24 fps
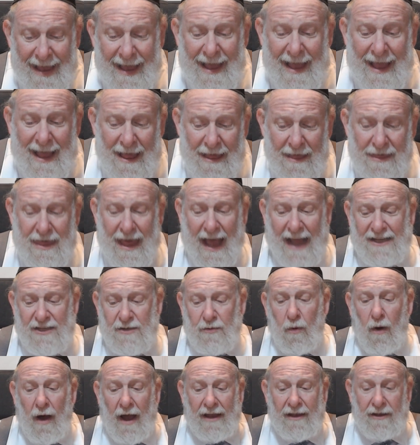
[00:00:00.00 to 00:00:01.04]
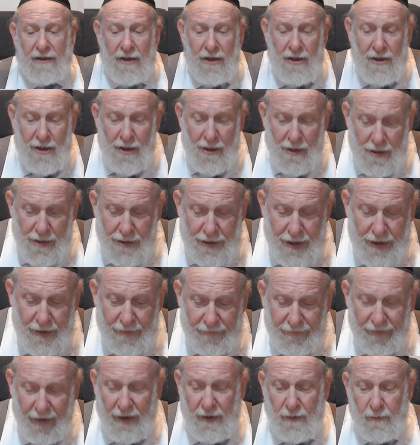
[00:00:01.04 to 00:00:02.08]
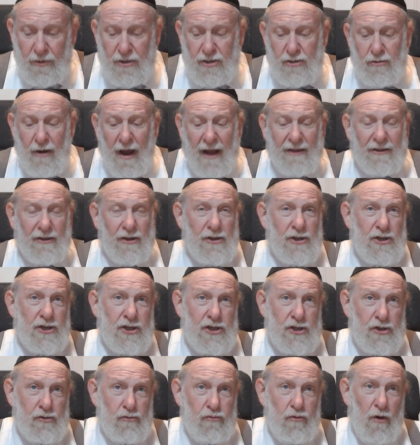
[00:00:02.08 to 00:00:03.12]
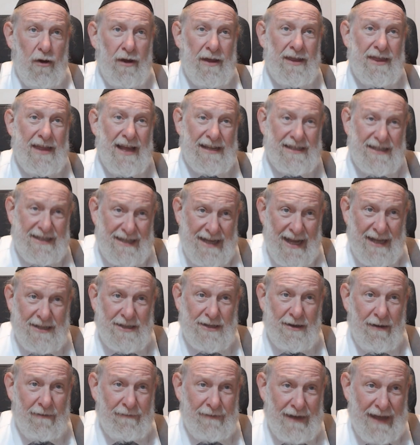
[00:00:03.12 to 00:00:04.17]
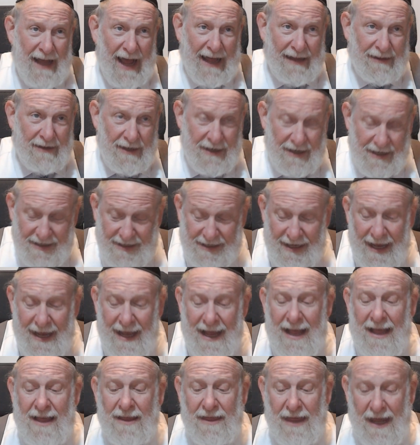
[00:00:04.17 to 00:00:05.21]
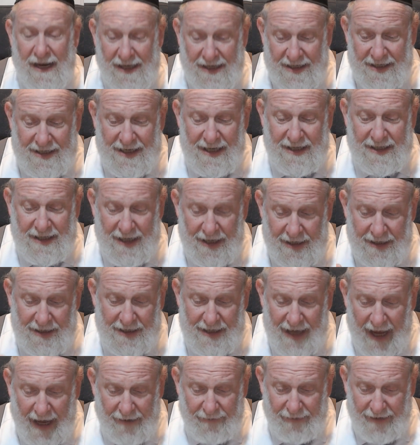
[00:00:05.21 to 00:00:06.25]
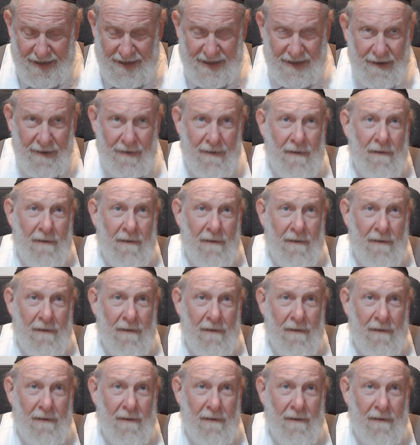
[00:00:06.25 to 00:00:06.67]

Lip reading: That's why the Yavanim were trying to destroy that sense of godliness that existed inside of us.